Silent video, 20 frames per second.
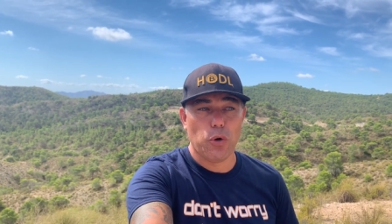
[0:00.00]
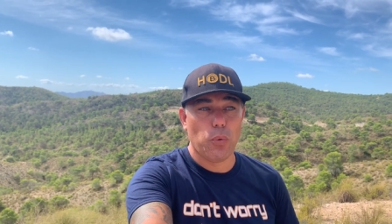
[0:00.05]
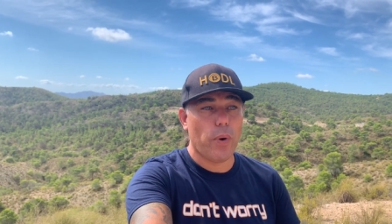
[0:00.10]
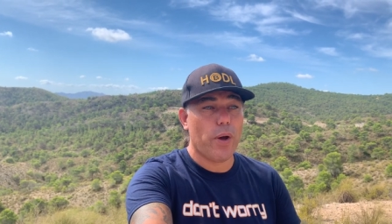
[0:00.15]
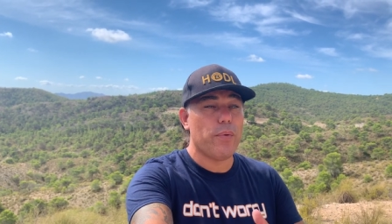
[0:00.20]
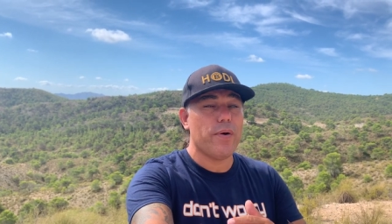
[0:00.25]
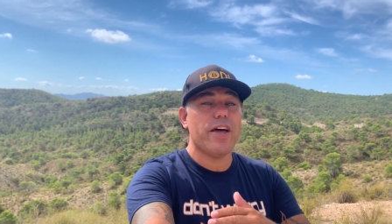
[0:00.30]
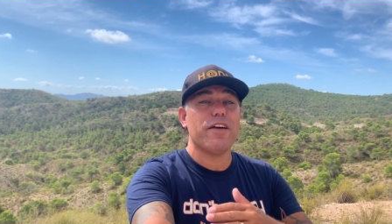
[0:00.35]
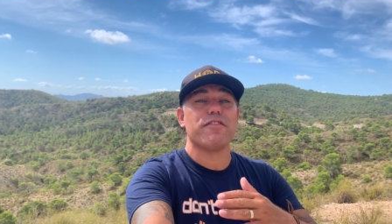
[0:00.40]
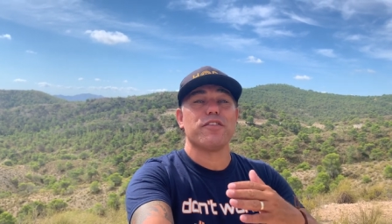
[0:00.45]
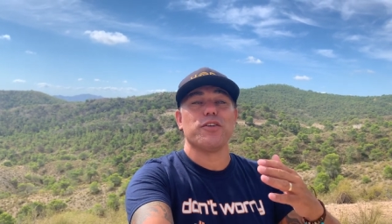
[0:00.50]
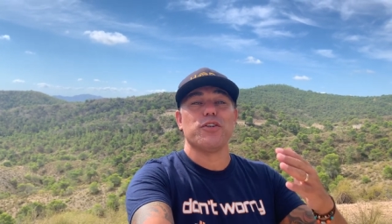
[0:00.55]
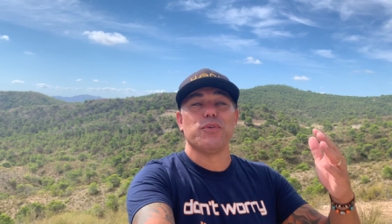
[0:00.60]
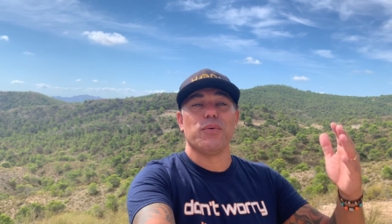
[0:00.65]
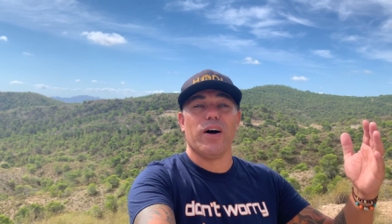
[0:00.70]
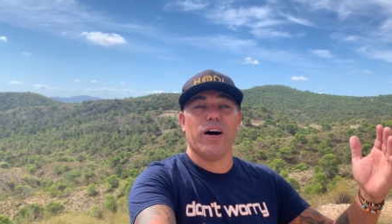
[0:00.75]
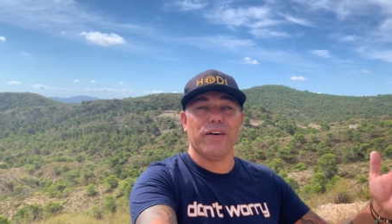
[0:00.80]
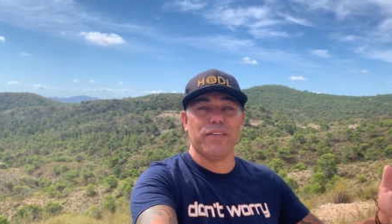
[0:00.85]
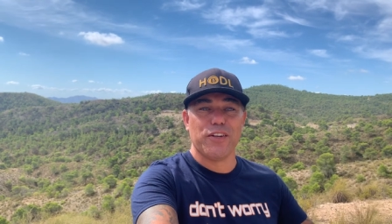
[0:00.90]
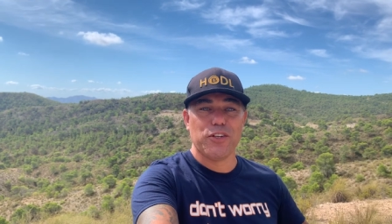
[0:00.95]
wherever you
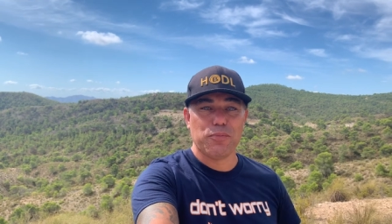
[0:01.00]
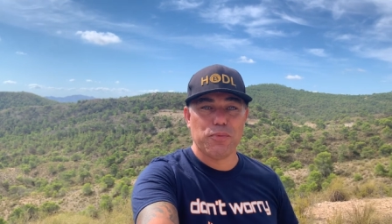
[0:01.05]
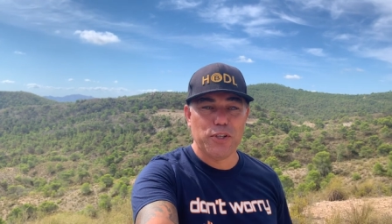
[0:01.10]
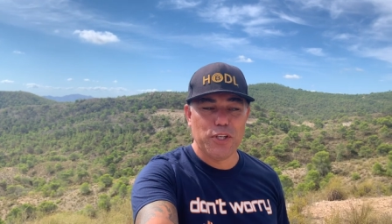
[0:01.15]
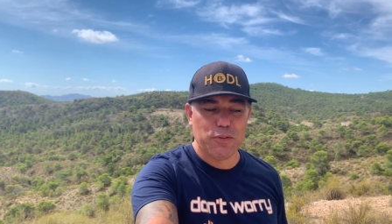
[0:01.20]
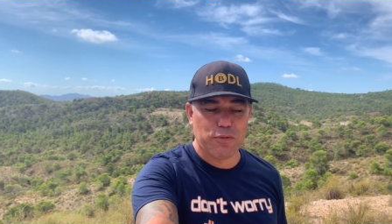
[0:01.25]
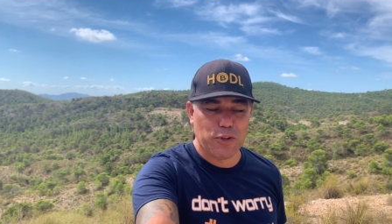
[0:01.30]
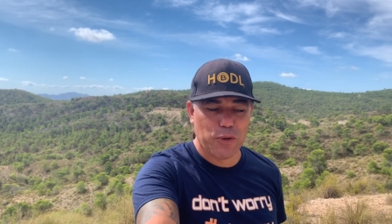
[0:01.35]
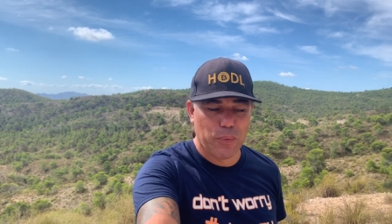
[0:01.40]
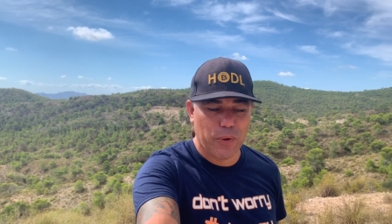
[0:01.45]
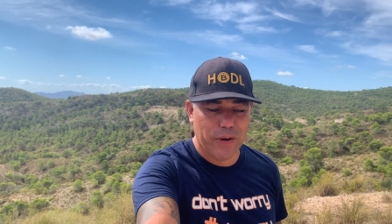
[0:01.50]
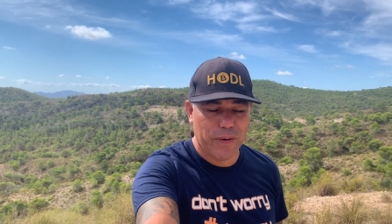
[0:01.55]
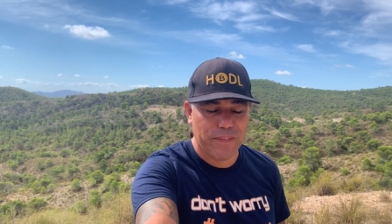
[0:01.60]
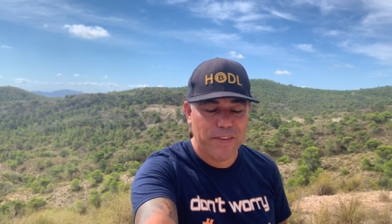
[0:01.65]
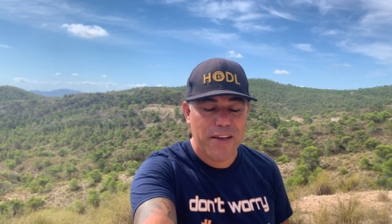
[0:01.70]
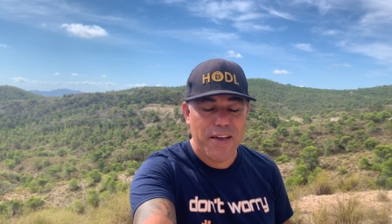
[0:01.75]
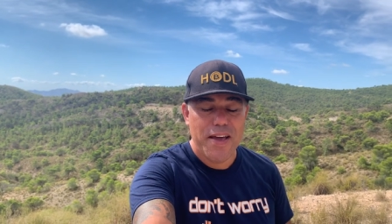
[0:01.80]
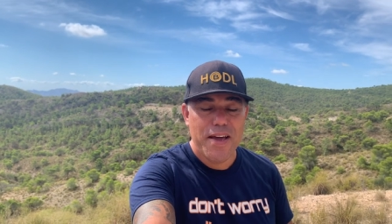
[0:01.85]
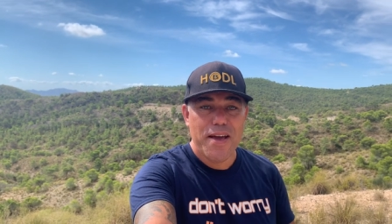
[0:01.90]
are in this beautiful world.